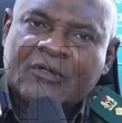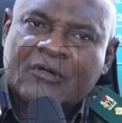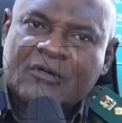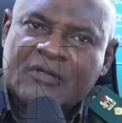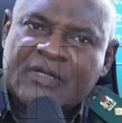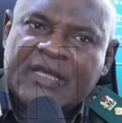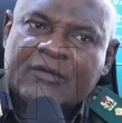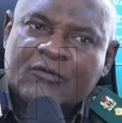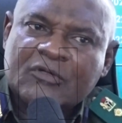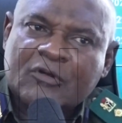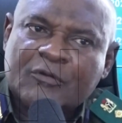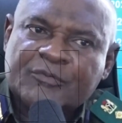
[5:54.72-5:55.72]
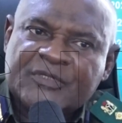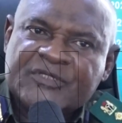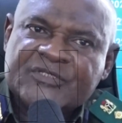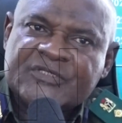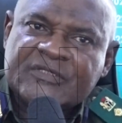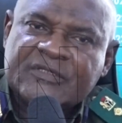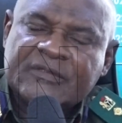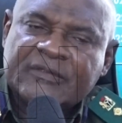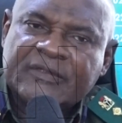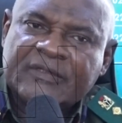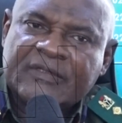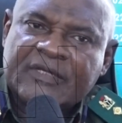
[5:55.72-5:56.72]
Unlike what obtains
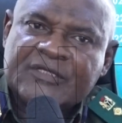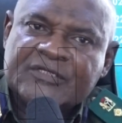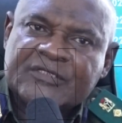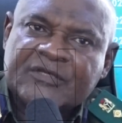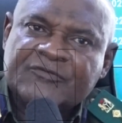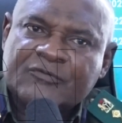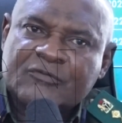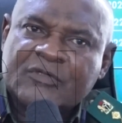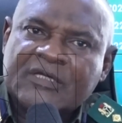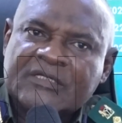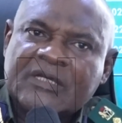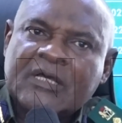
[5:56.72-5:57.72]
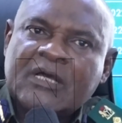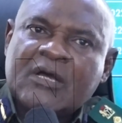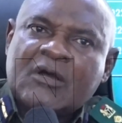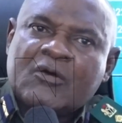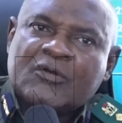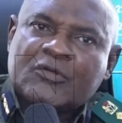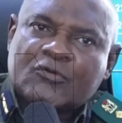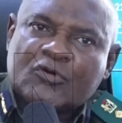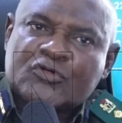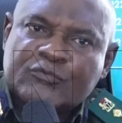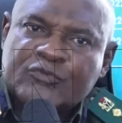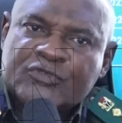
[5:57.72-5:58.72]
in Nigeria, if you look at the
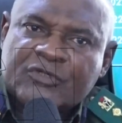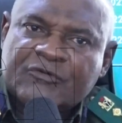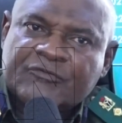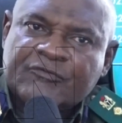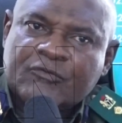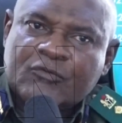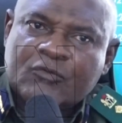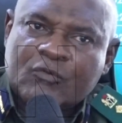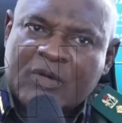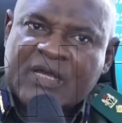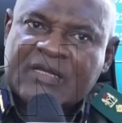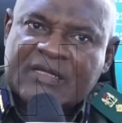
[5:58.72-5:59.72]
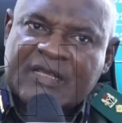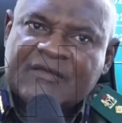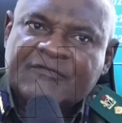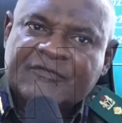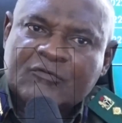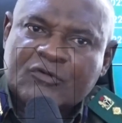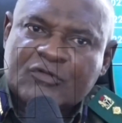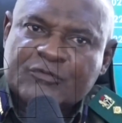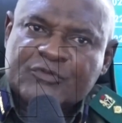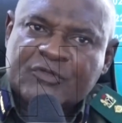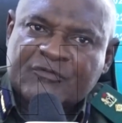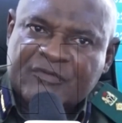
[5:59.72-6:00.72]
contribution of wildlife, the
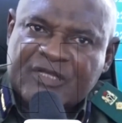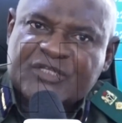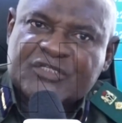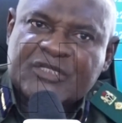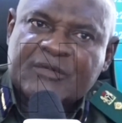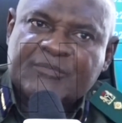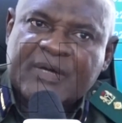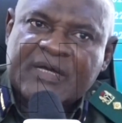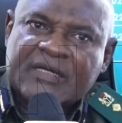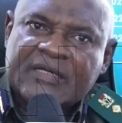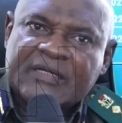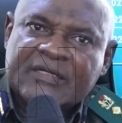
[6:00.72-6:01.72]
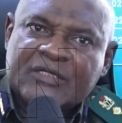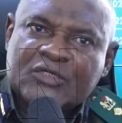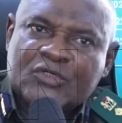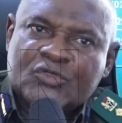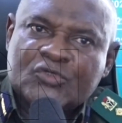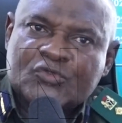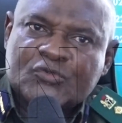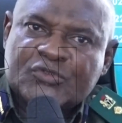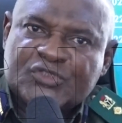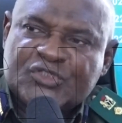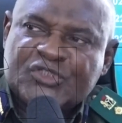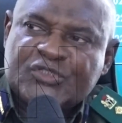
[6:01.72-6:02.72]
contribution of national park to the
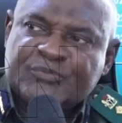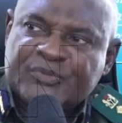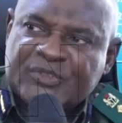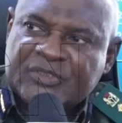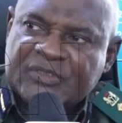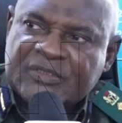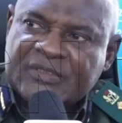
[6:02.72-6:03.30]
GDP,